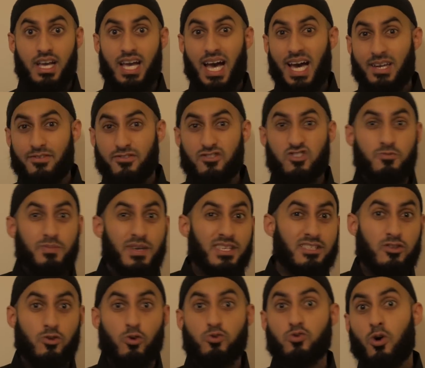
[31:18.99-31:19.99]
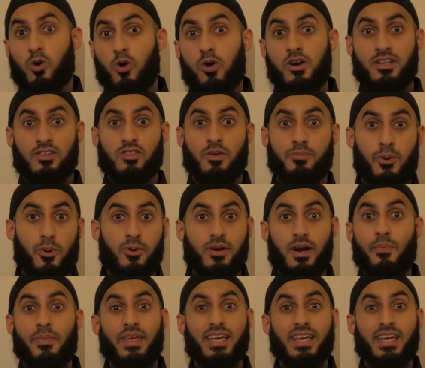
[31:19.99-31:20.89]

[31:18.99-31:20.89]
And if you speak to those who are already in the program,